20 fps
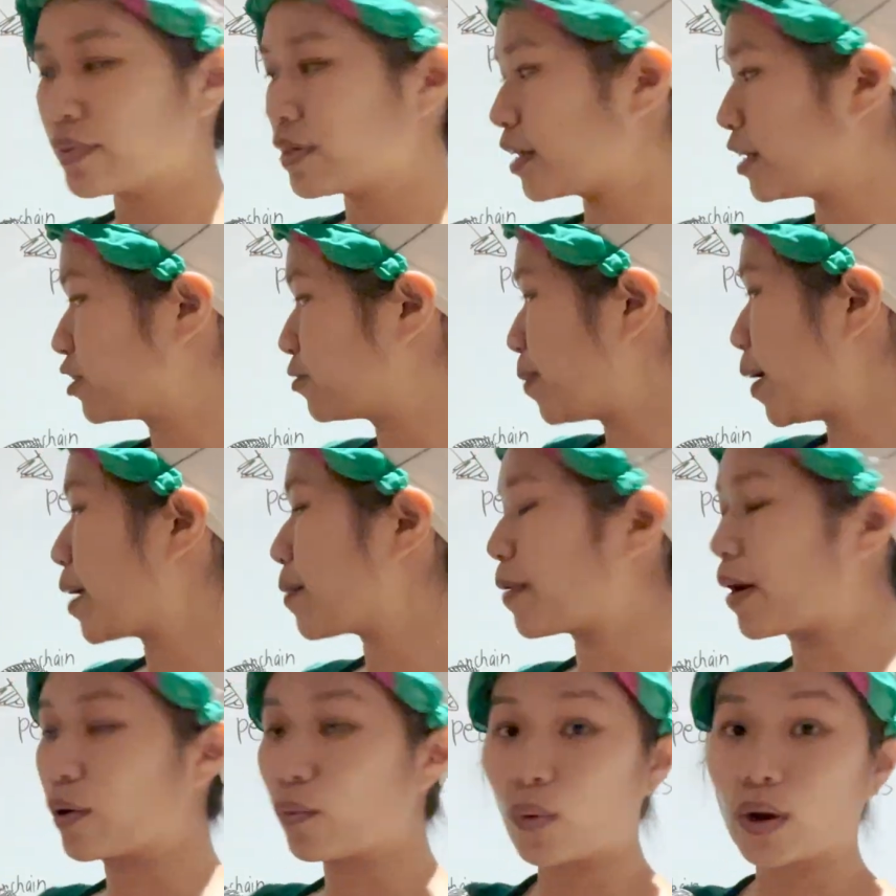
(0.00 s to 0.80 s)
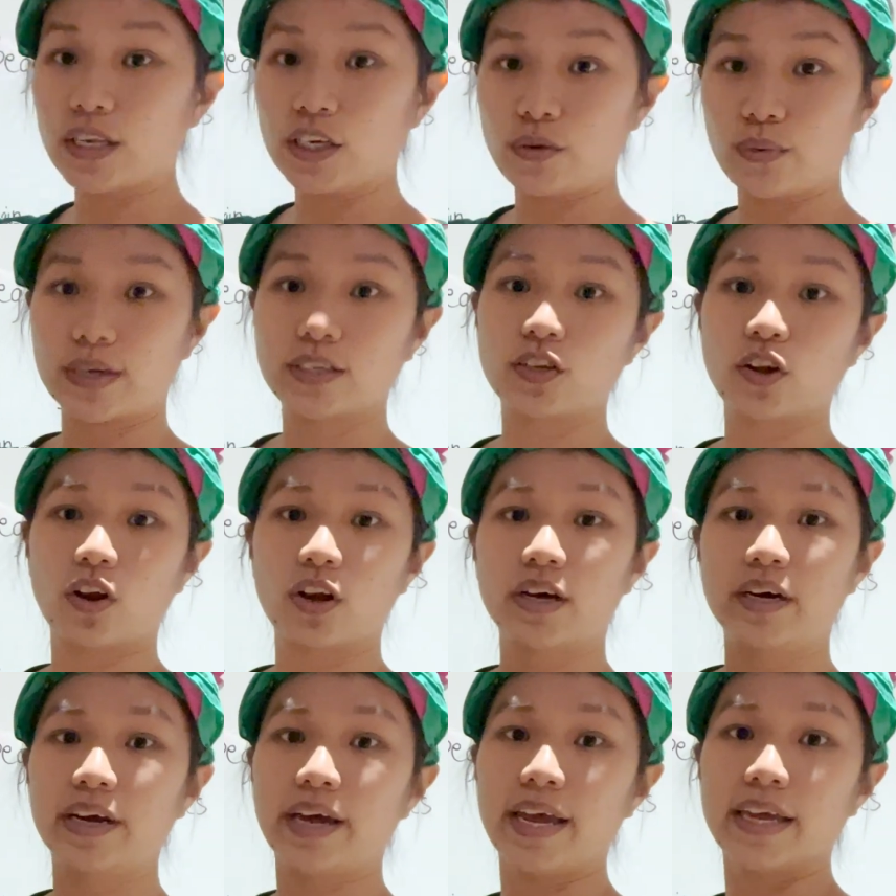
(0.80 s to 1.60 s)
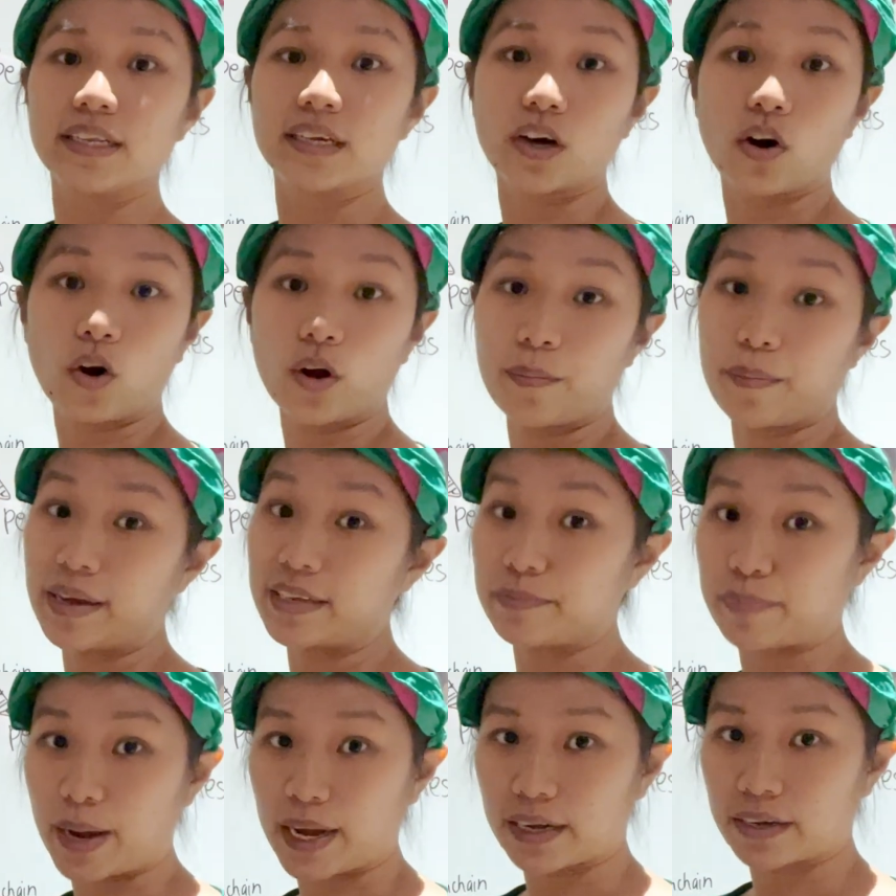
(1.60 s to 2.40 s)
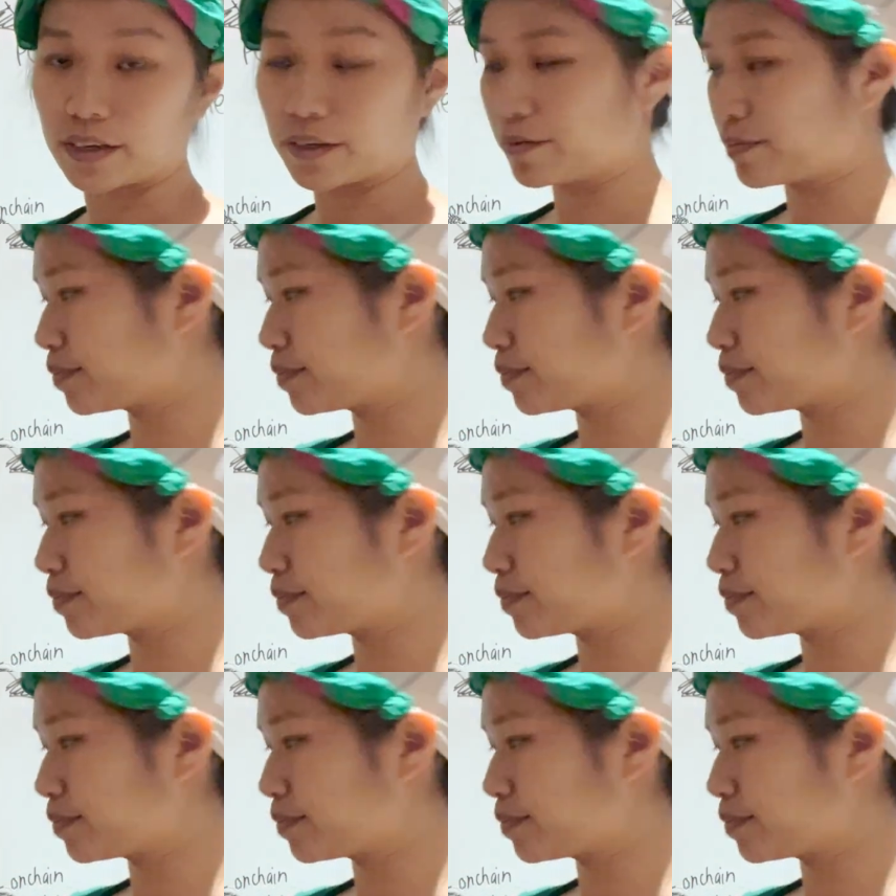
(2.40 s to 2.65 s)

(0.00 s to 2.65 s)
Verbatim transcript: is backed by $1 in the Coinbase bank.